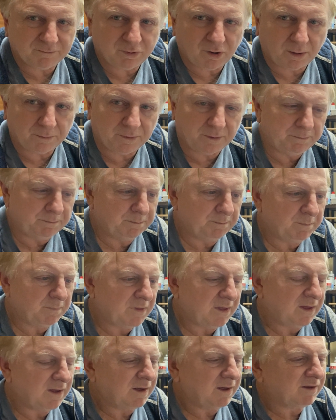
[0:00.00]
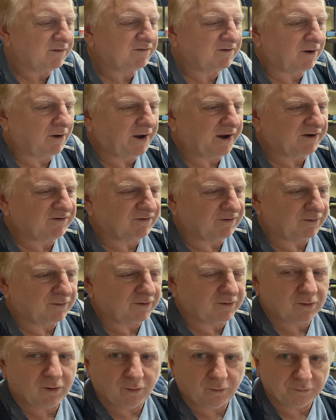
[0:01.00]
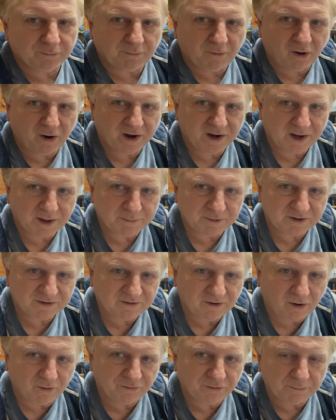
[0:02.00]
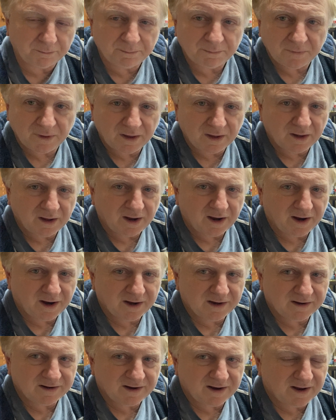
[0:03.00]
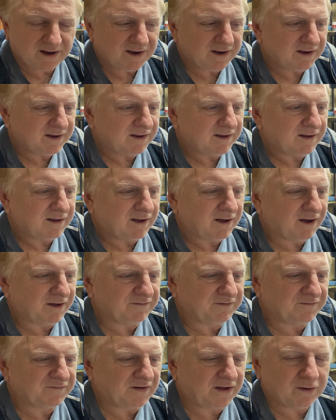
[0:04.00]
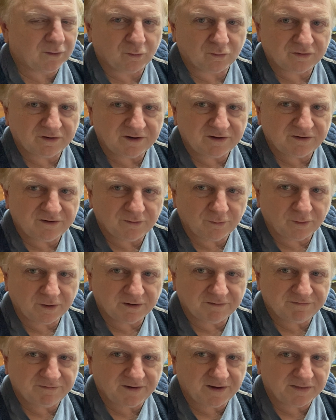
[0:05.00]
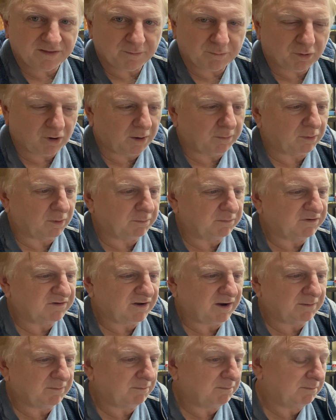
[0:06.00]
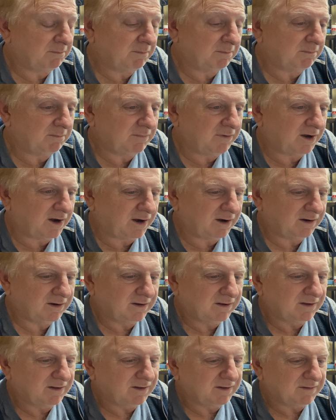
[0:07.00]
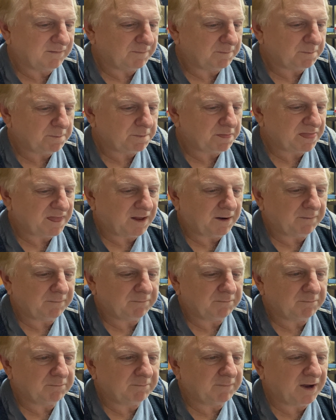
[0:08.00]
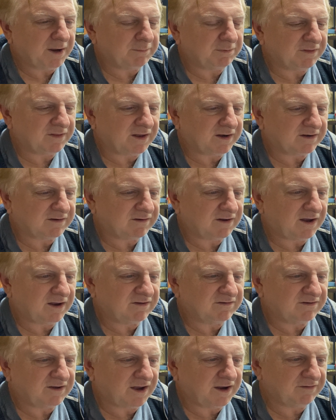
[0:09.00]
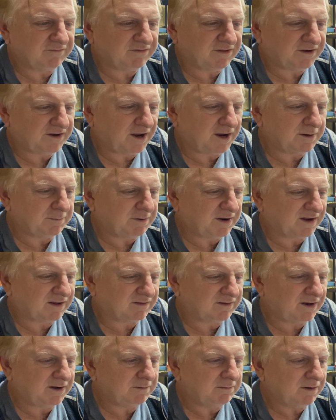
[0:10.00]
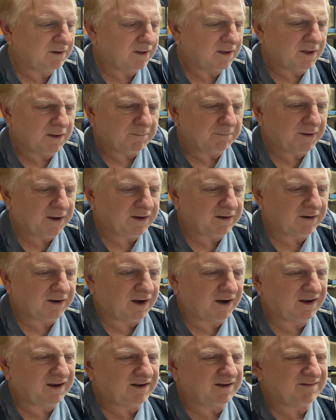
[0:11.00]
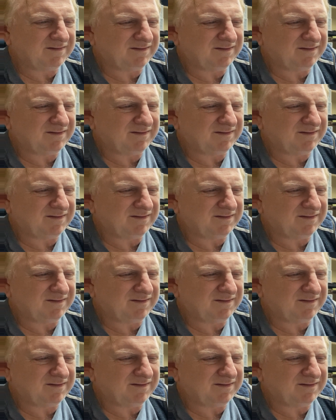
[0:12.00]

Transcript: problem. So I actually called Minelab and told them, and I think they looked into it and found the problem. So, you know, maybe that saved the day back then. But, you know,